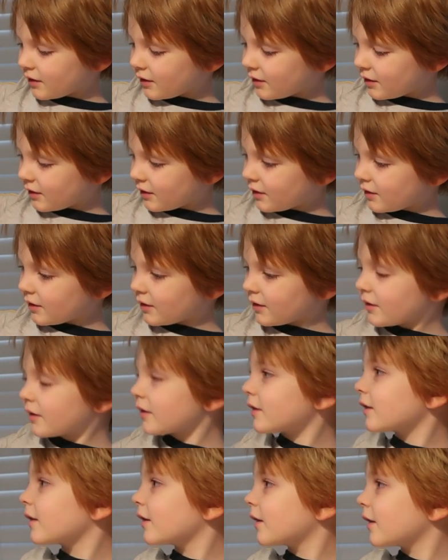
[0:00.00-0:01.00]

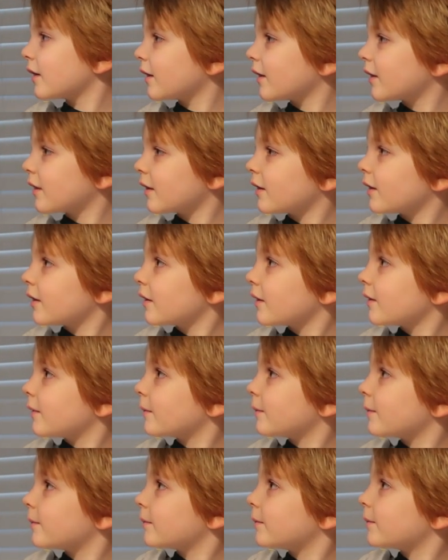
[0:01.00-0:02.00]

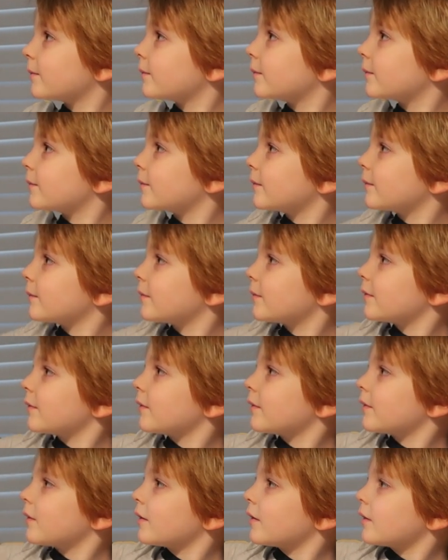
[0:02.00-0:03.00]

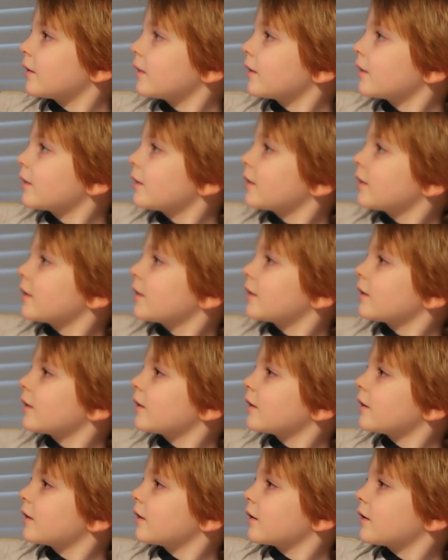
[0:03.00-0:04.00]

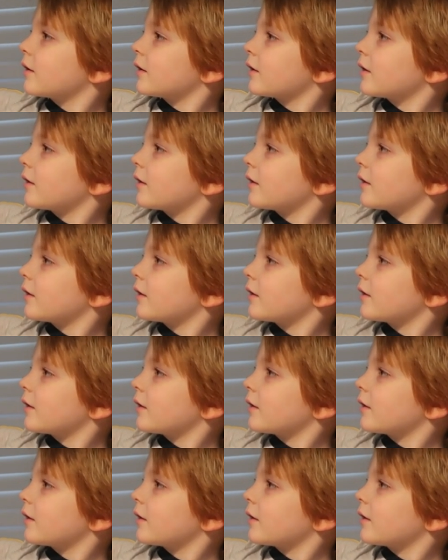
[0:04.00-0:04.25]
(not speaking)